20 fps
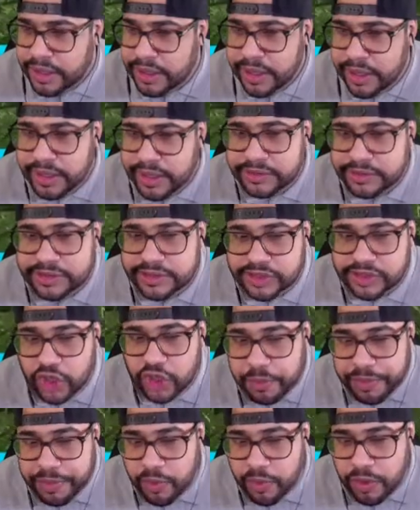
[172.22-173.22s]
Is this
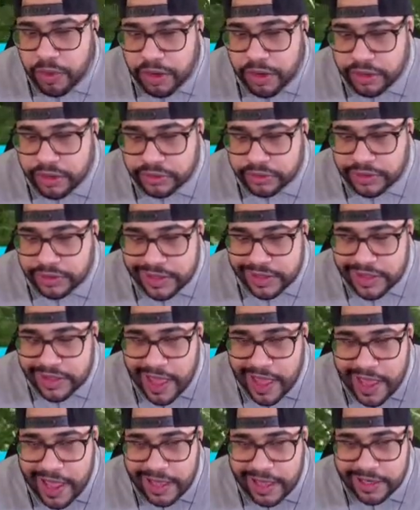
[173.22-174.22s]
open world like
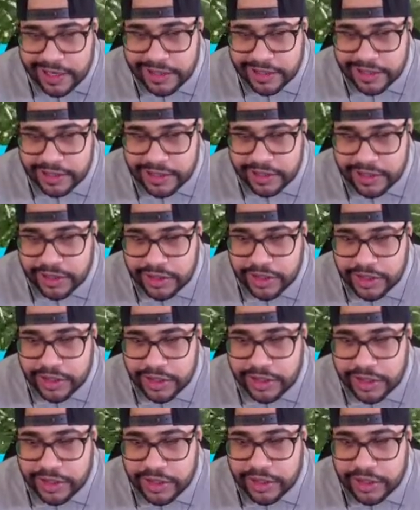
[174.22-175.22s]
that?
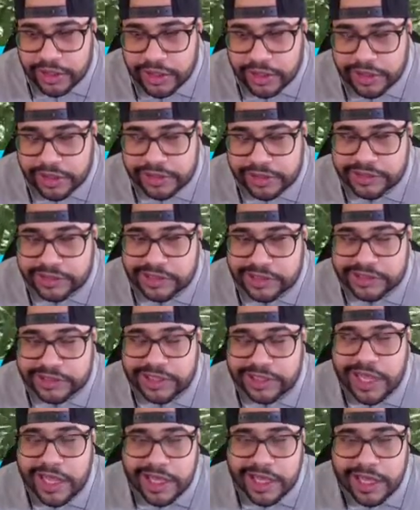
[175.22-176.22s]
Is this
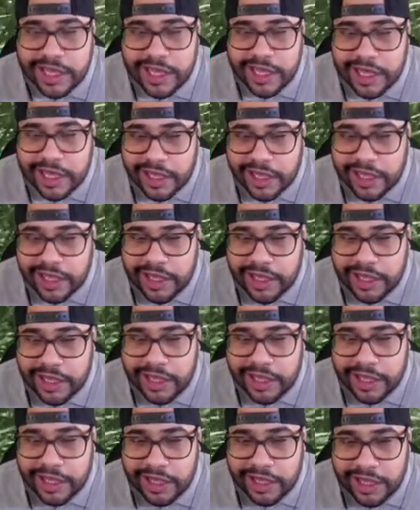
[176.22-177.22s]
like a
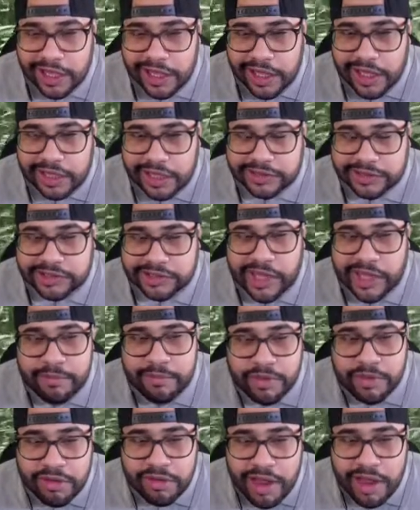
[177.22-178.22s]
a, a
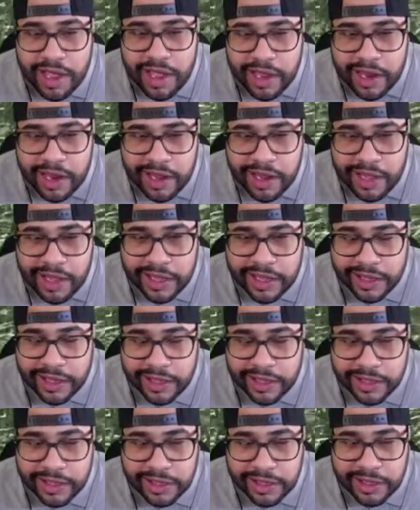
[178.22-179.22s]
samurai
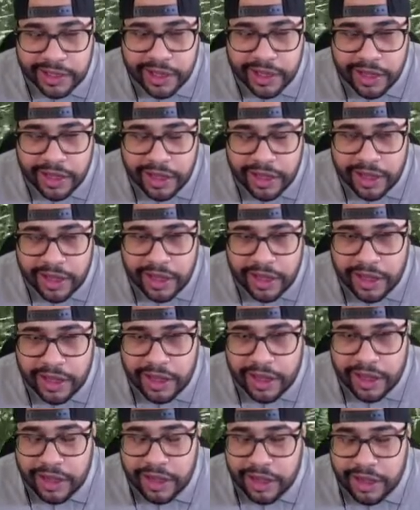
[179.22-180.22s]

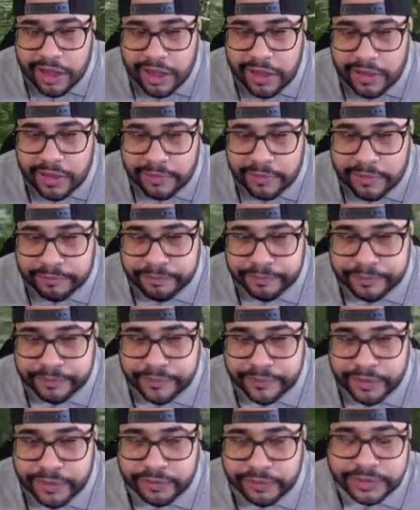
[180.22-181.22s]
uh um
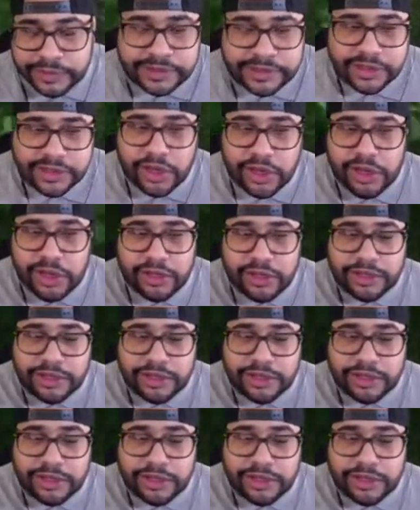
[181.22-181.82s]
what's it called